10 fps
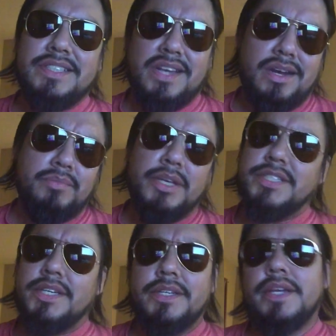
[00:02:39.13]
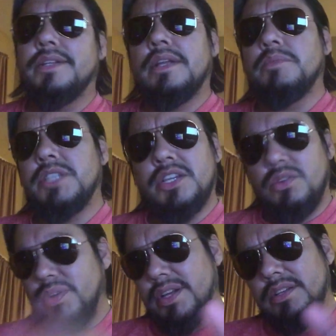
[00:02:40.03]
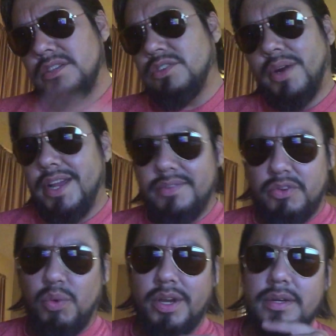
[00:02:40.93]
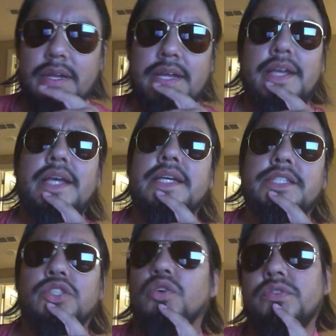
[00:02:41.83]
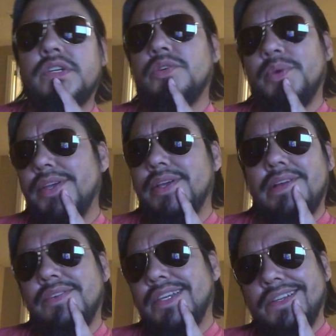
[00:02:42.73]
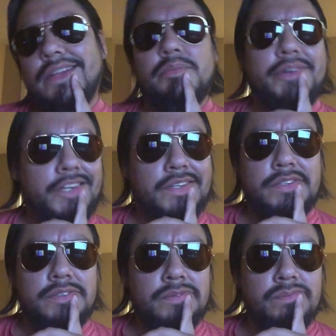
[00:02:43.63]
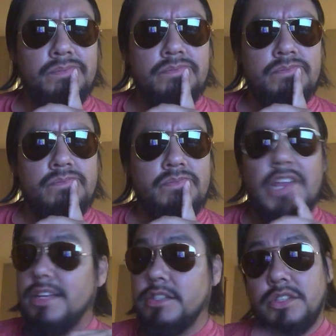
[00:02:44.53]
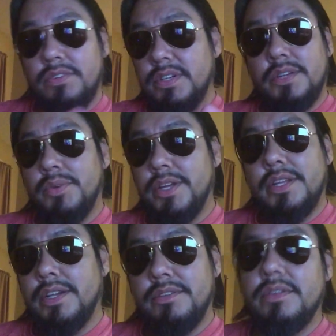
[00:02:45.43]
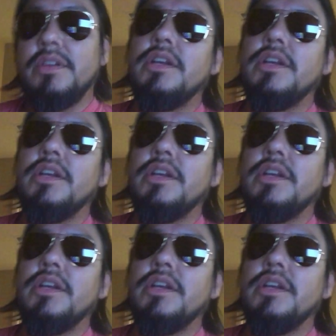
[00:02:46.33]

No, I'm not saying that. I'm saying go ahead and try if you want. There's no fucking way you can have a kid like mine. There's no fucking way in life.